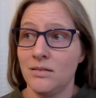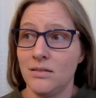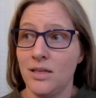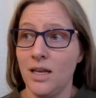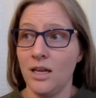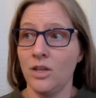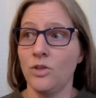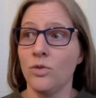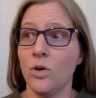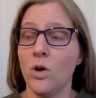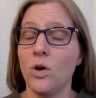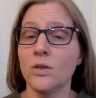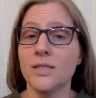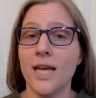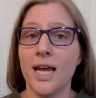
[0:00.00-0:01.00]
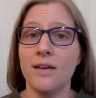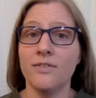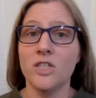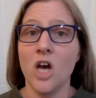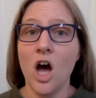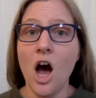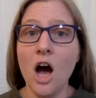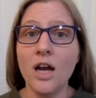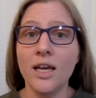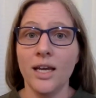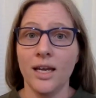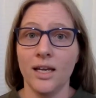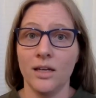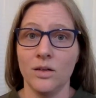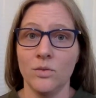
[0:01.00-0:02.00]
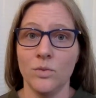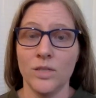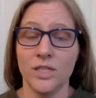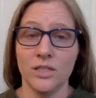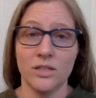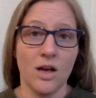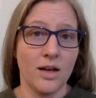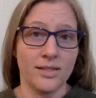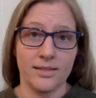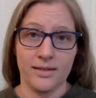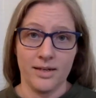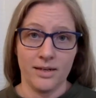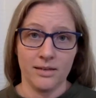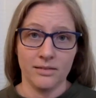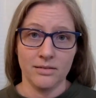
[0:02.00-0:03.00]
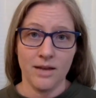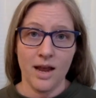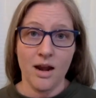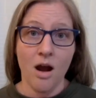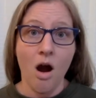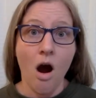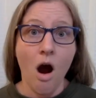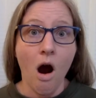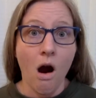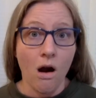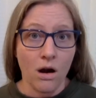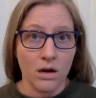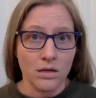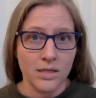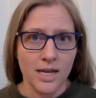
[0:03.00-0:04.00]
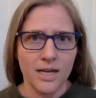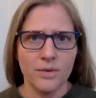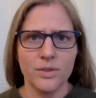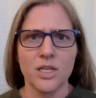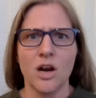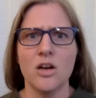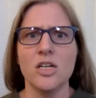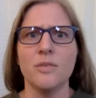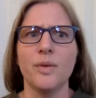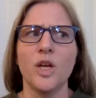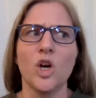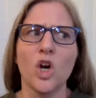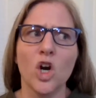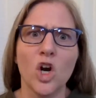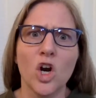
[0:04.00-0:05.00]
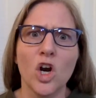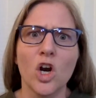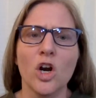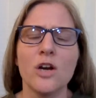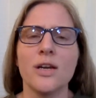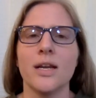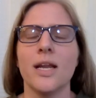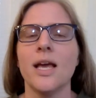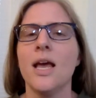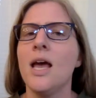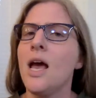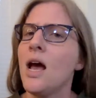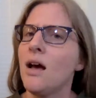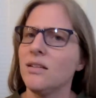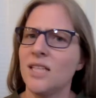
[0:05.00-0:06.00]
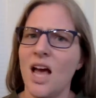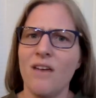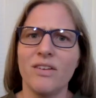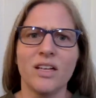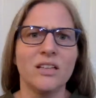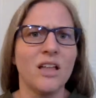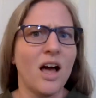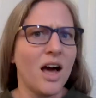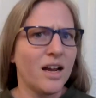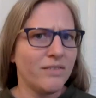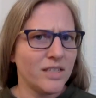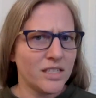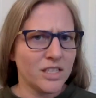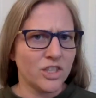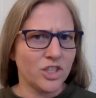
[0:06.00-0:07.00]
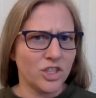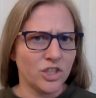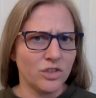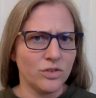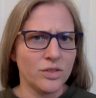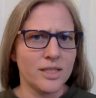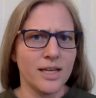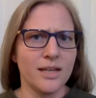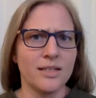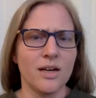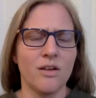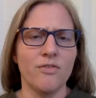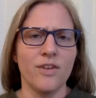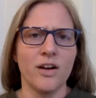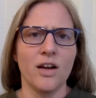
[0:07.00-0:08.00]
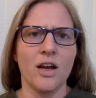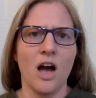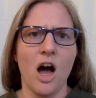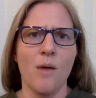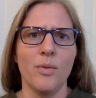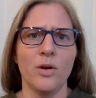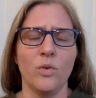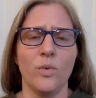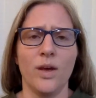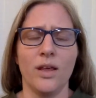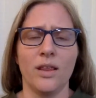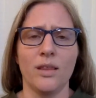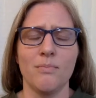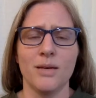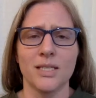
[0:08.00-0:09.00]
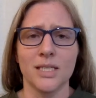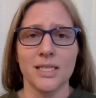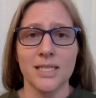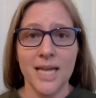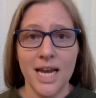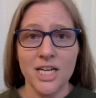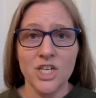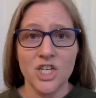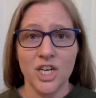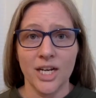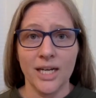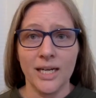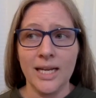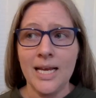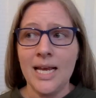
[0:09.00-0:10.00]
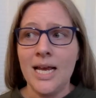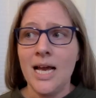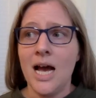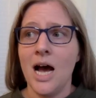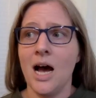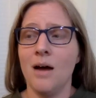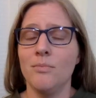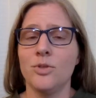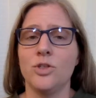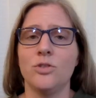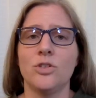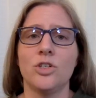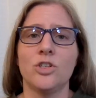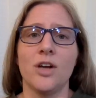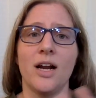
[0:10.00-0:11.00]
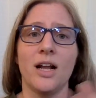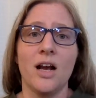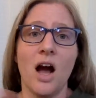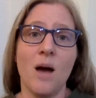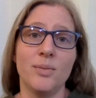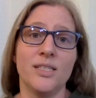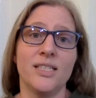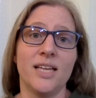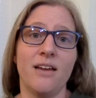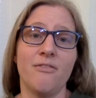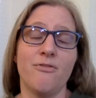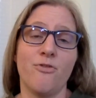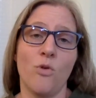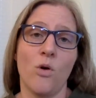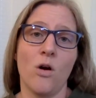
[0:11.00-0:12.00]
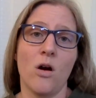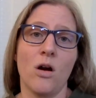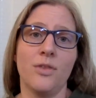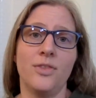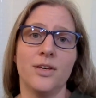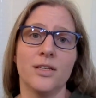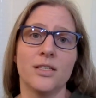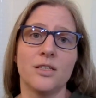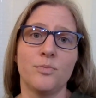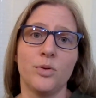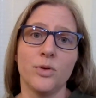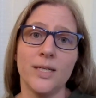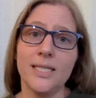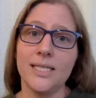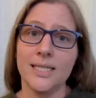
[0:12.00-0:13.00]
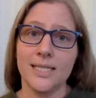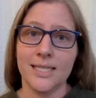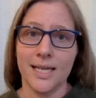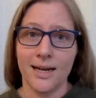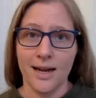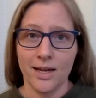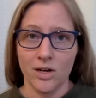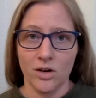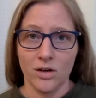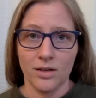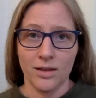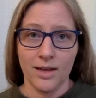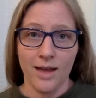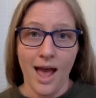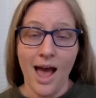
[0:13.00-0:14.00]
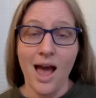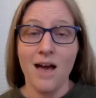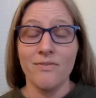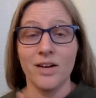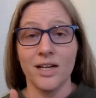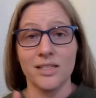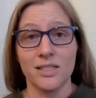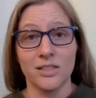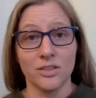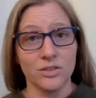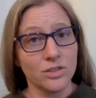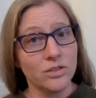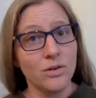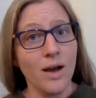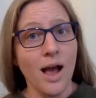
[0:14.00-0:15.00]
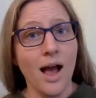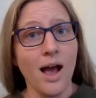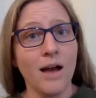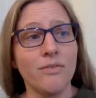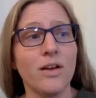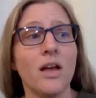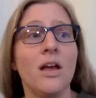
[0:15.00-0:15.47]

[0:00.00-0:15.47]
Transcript: getting through a whole day of talking was exhausting and hard, and it was hard to be heard. And I was having a lot of these issues that are very common with muscle tension. Um, due to trying to compensate for this paresis that I currently have and I still do have,